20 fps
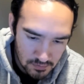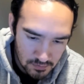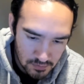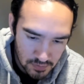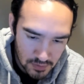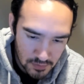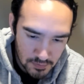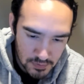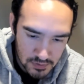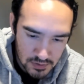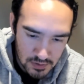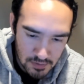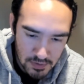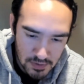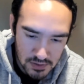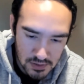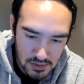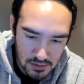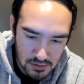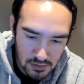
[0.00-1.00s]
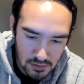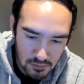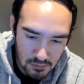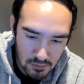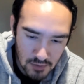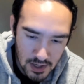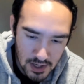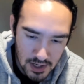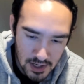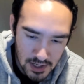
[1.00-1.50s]
Purposely missing to the
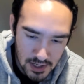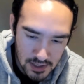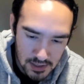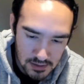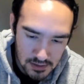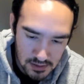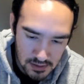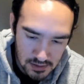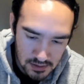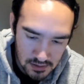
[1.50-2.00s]
right.